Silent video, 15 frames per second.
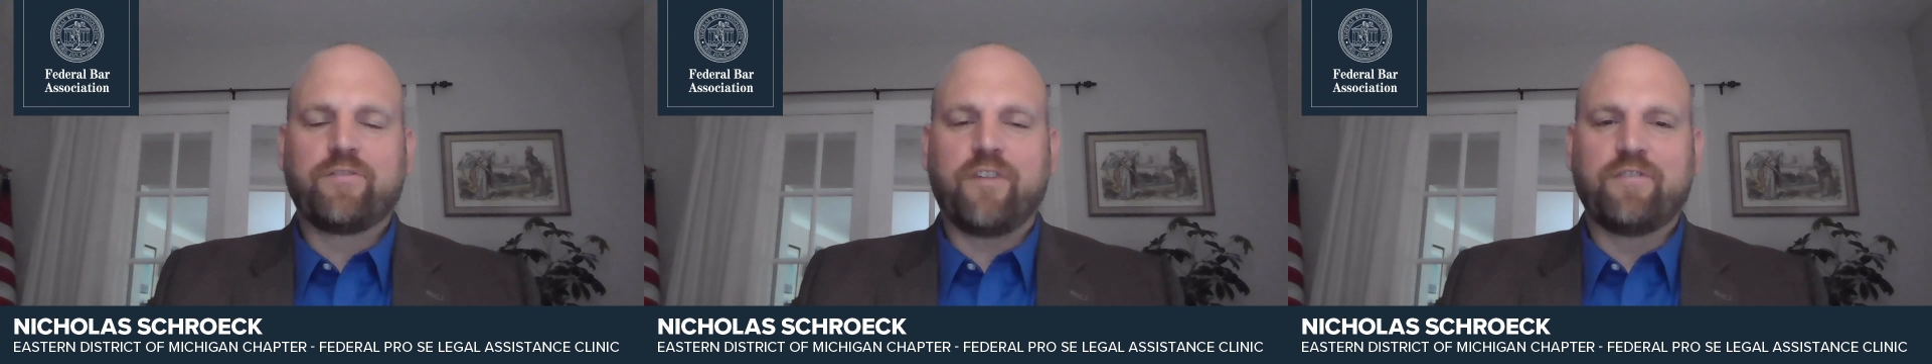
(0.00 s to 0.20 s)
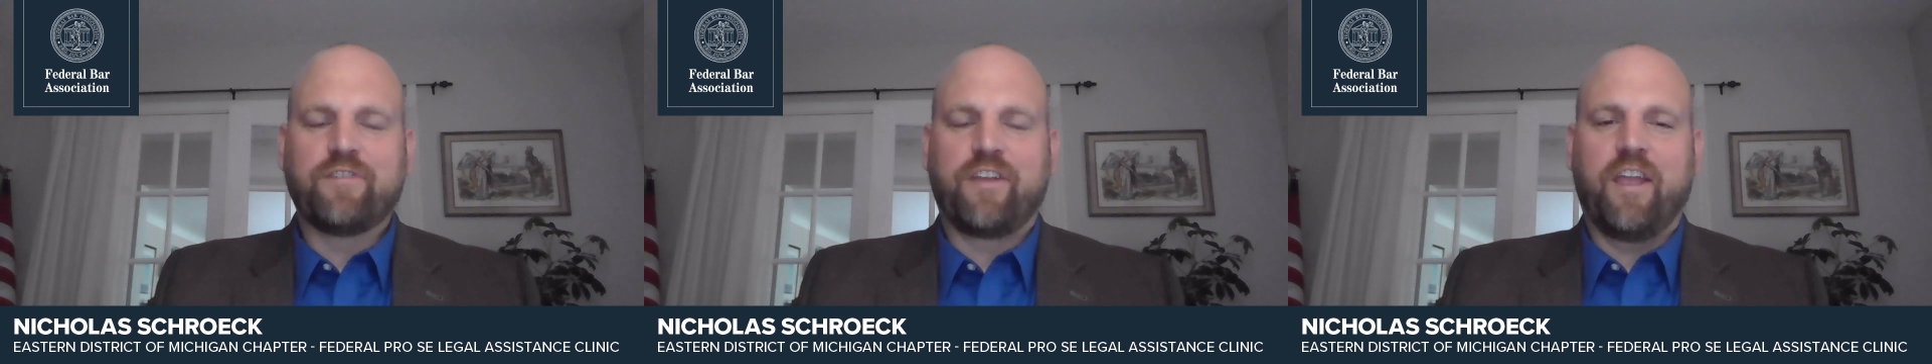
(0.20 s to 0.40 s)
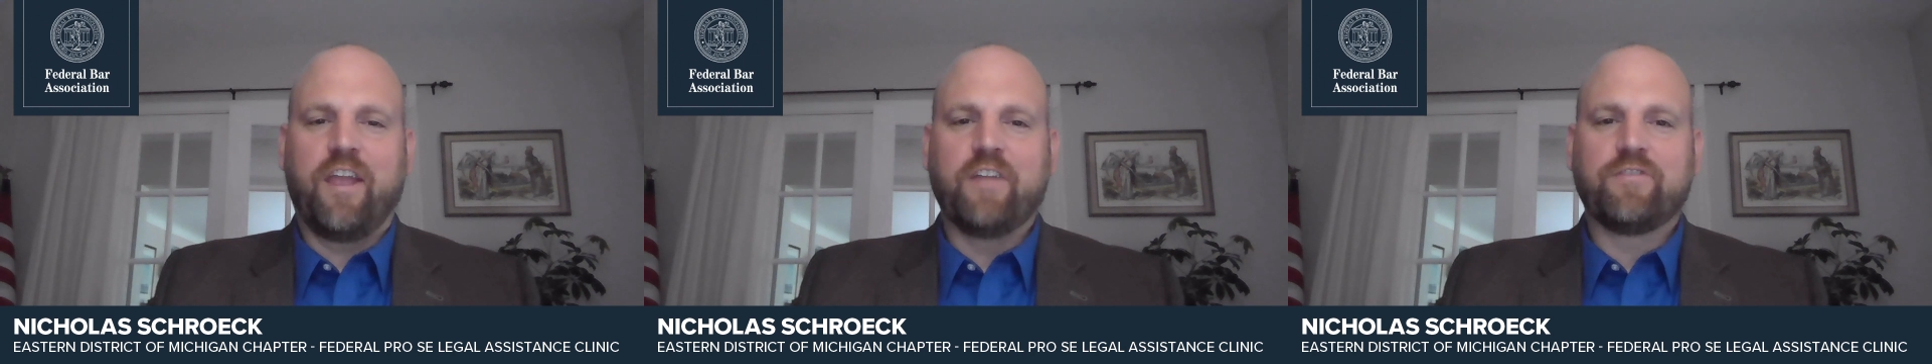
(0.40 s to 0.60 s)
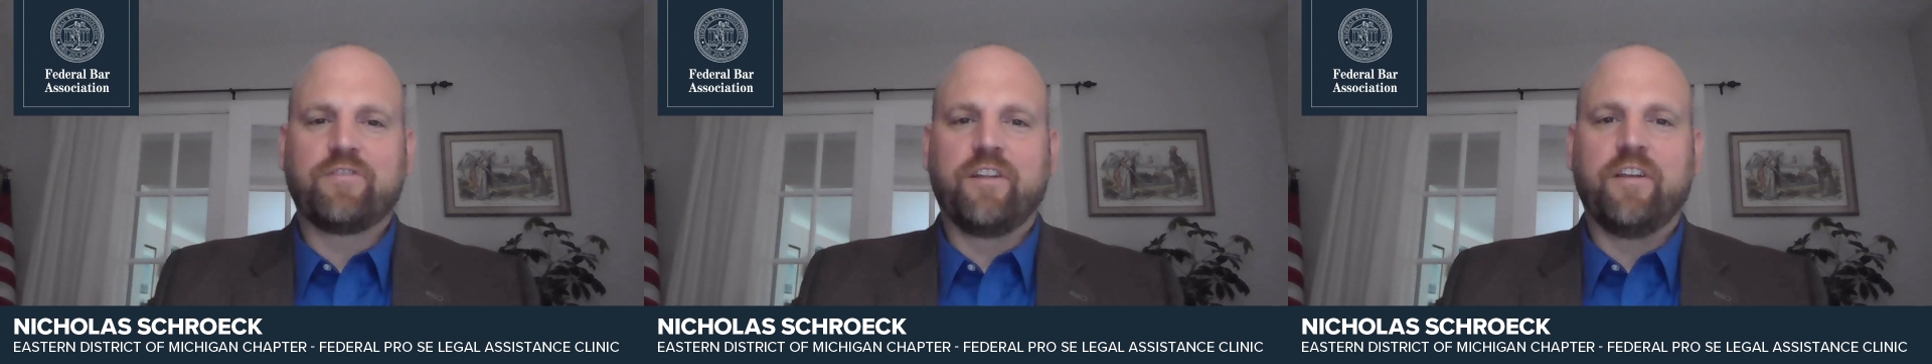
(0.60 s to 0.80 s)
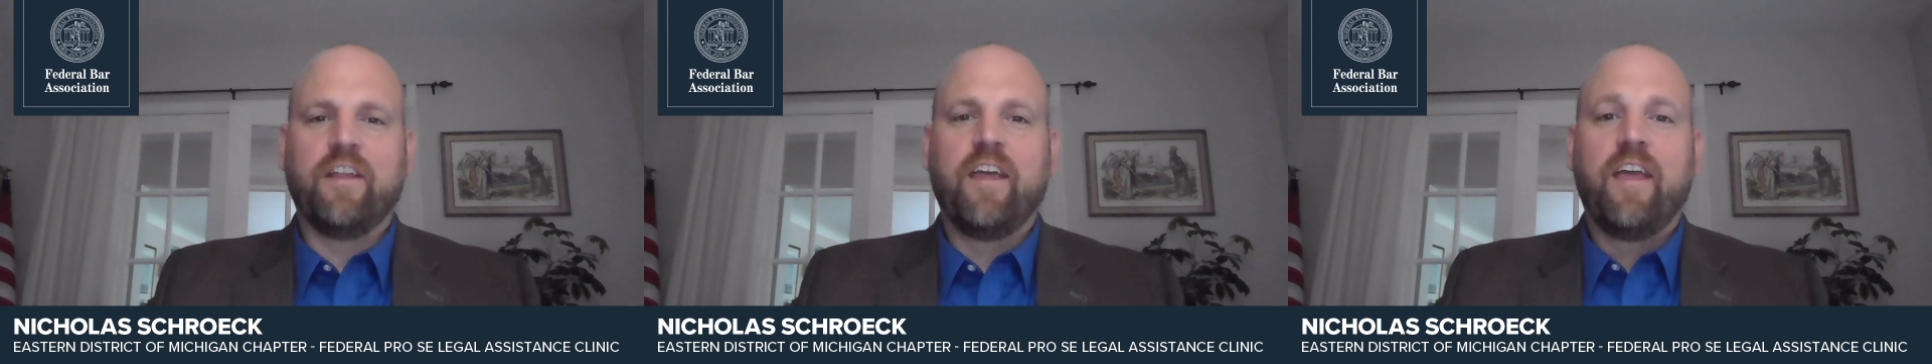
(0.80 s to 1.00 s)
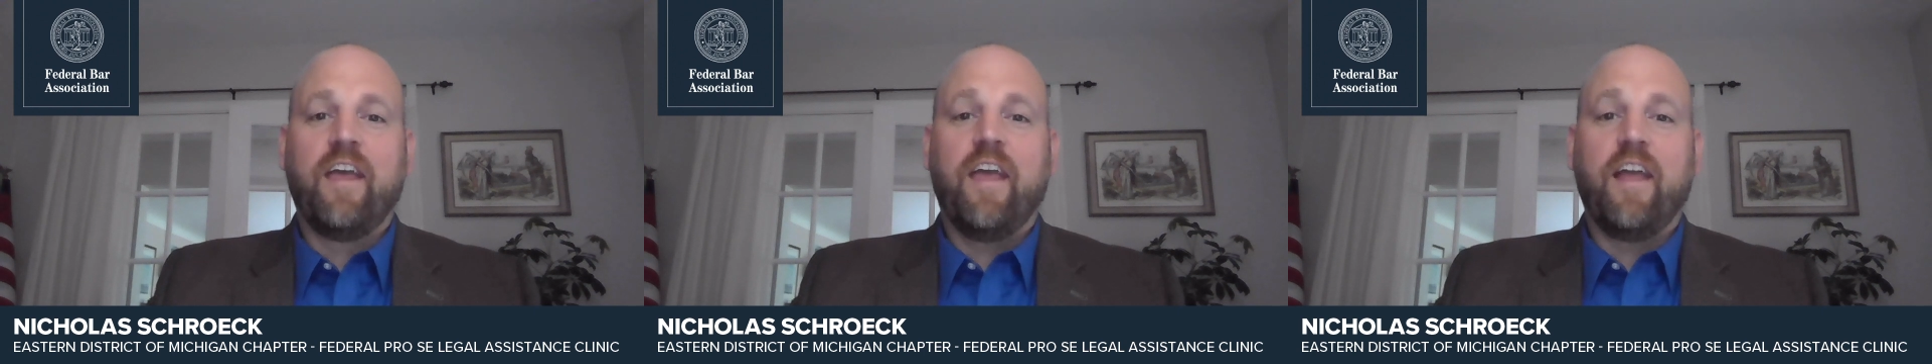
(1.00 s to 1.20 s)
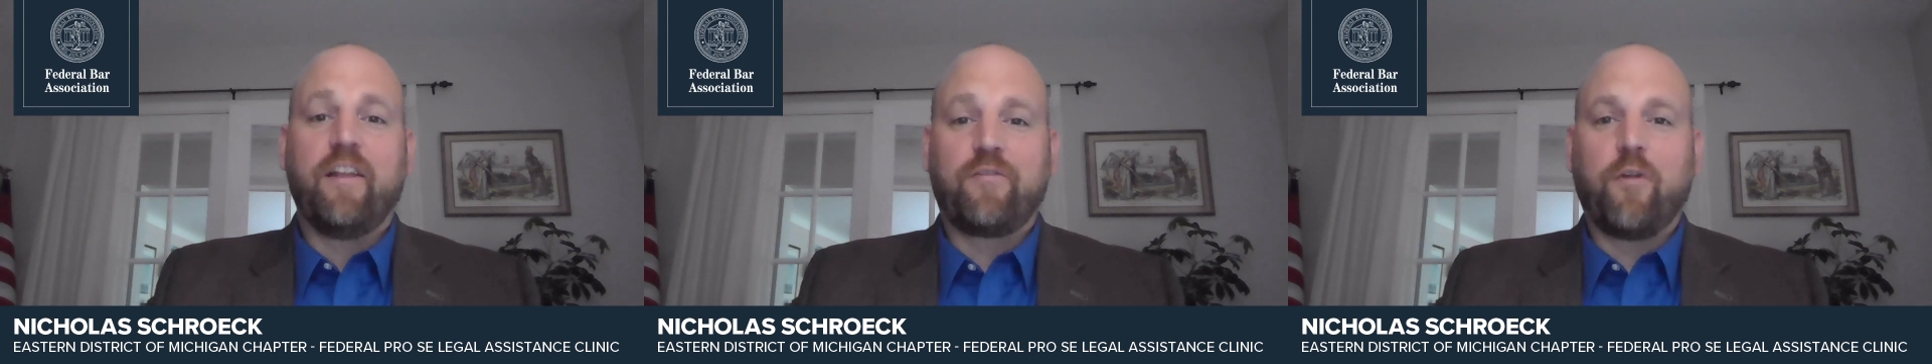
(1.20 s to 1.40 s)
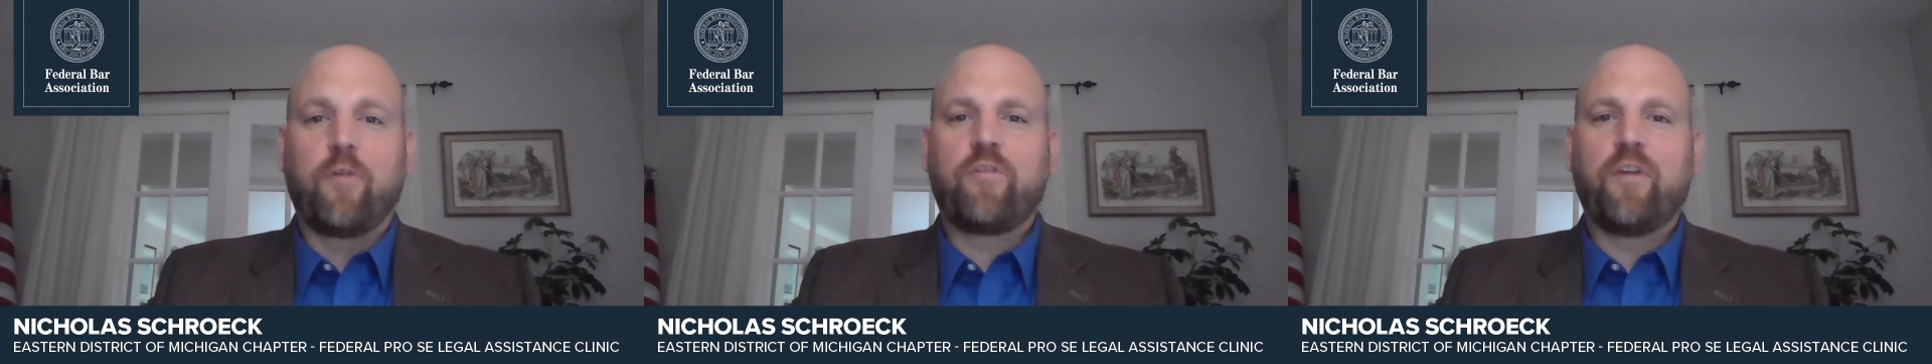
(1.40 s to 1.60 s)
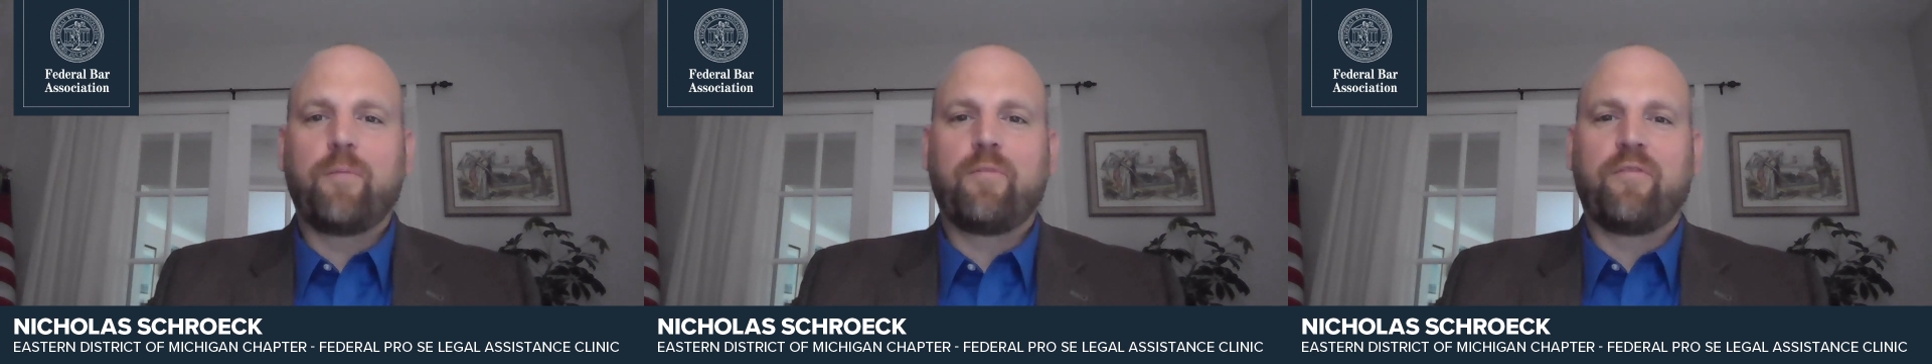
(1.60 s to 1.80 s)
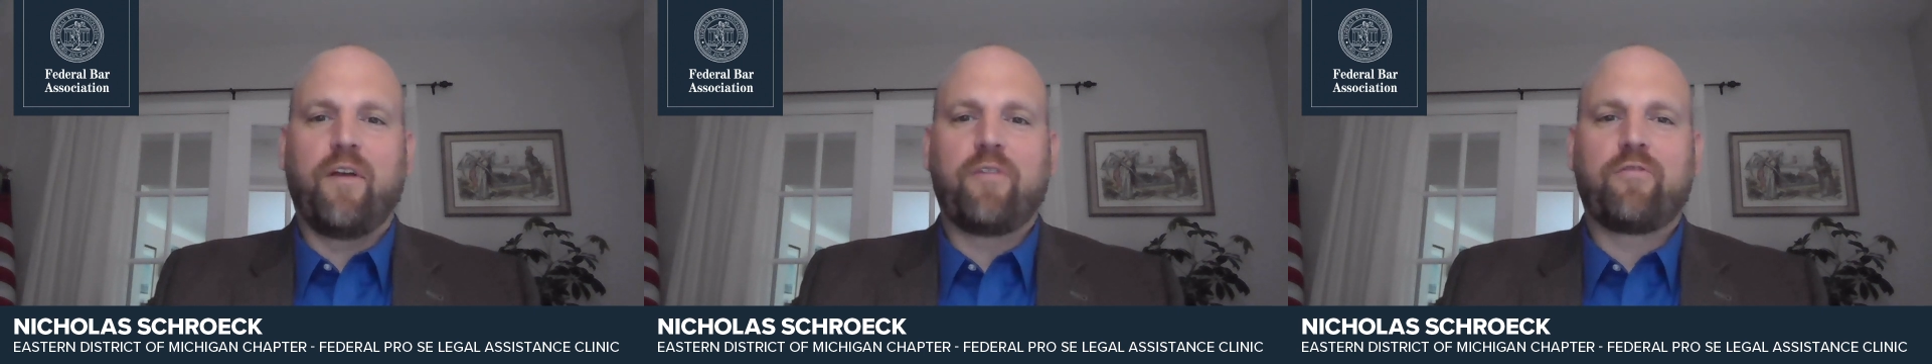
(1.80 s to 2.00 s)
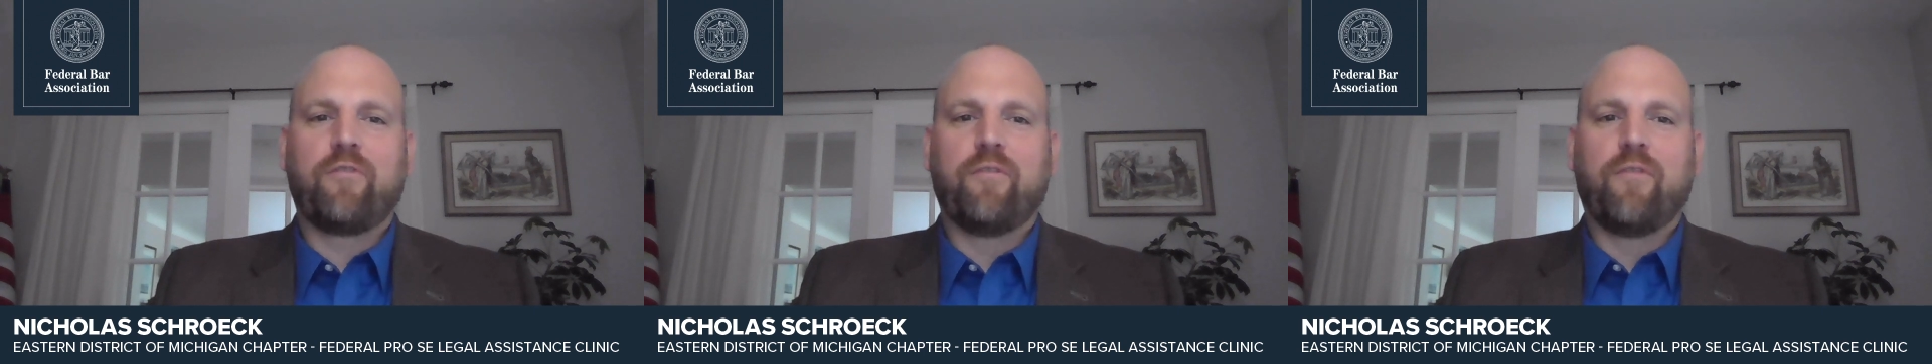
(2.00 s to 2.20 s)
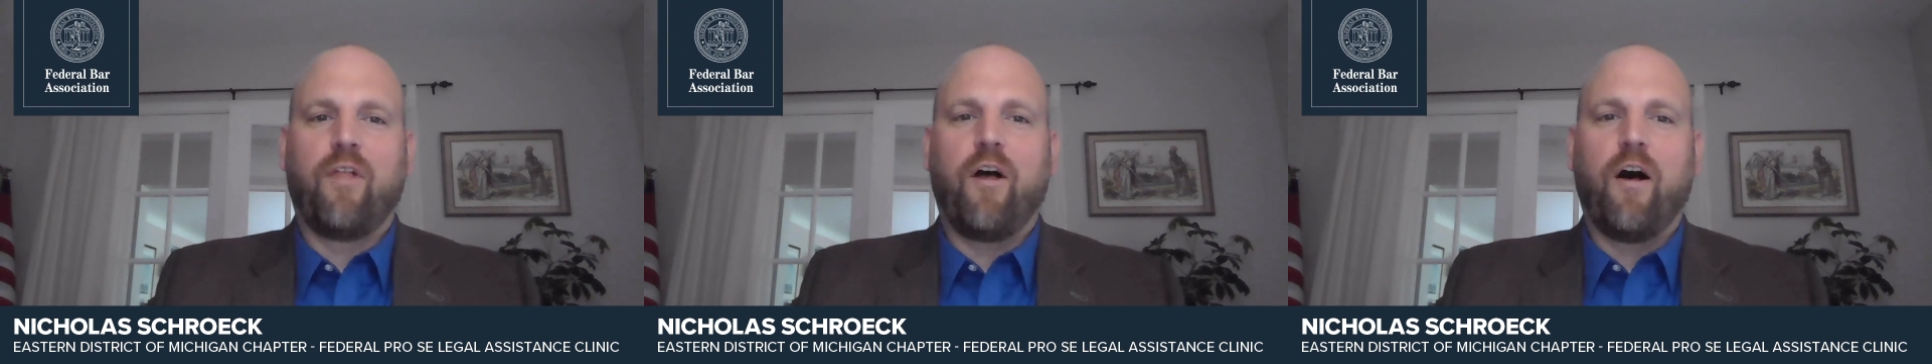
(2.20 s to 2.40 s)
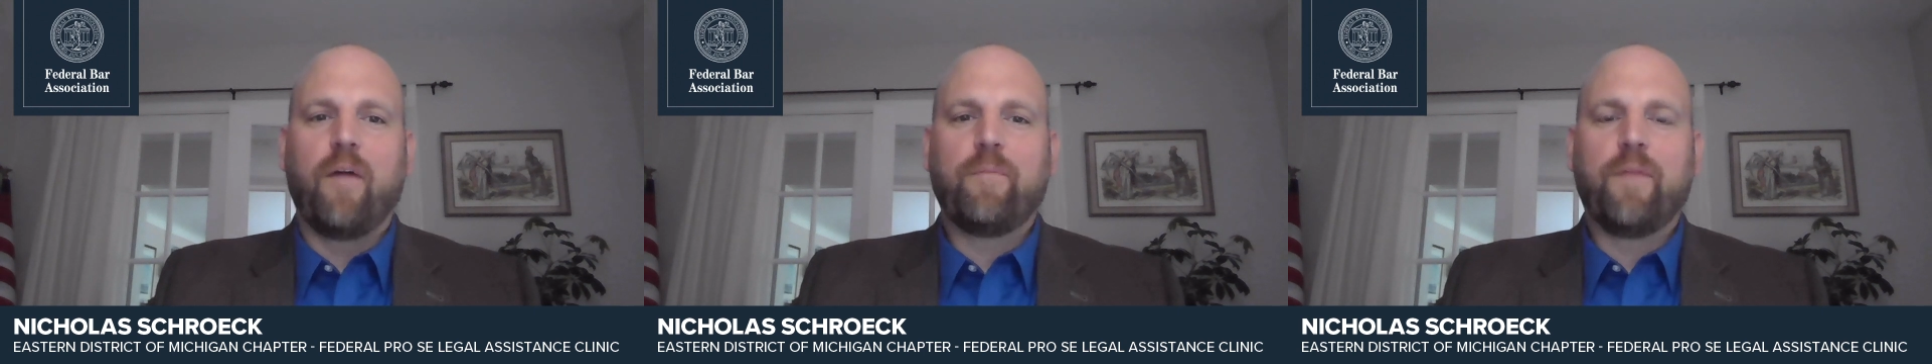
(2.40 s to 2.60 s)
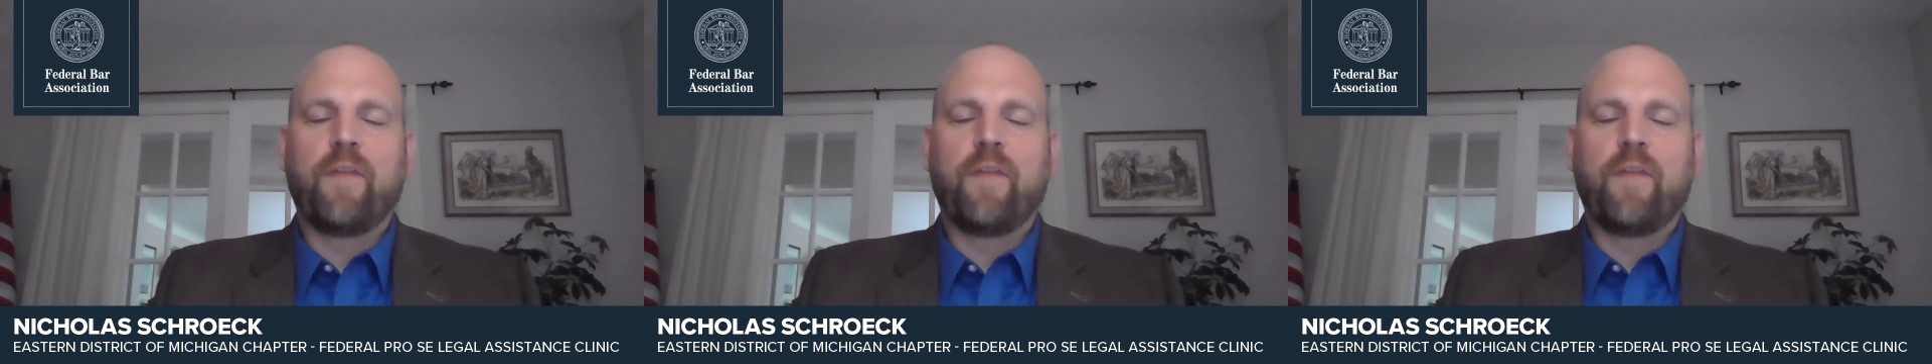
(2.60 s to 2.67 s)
Education and Associate Professor of Law